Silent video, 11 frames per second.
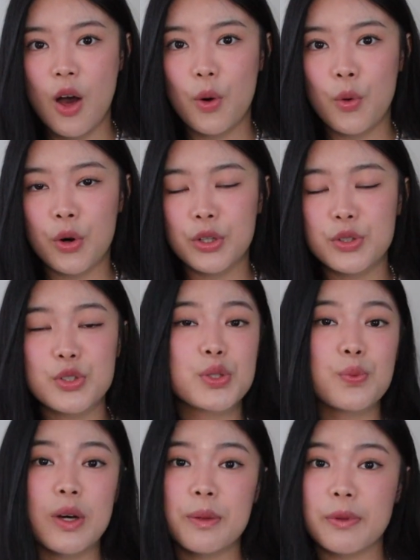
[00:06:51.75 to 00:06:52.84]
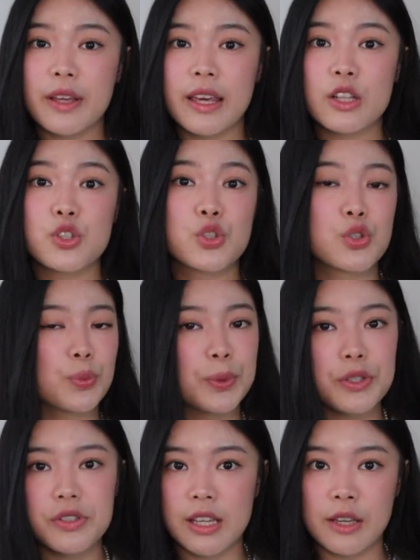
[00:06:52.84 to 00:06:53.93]
or you just want to play it
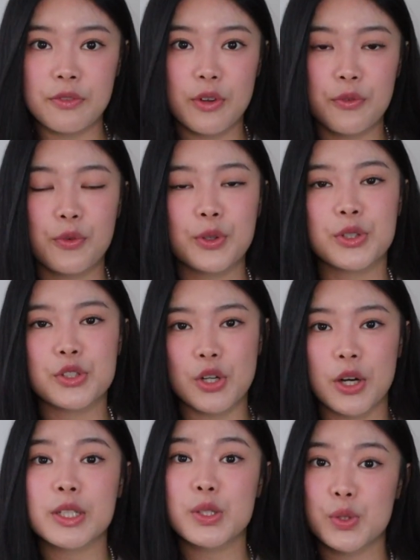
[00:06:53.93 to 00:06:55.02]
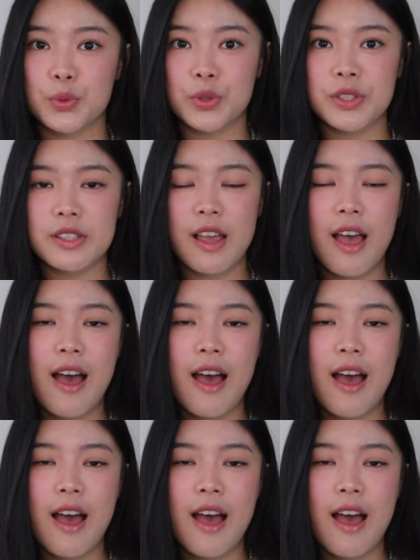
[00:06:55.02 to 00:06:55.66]
super safe for your target schools,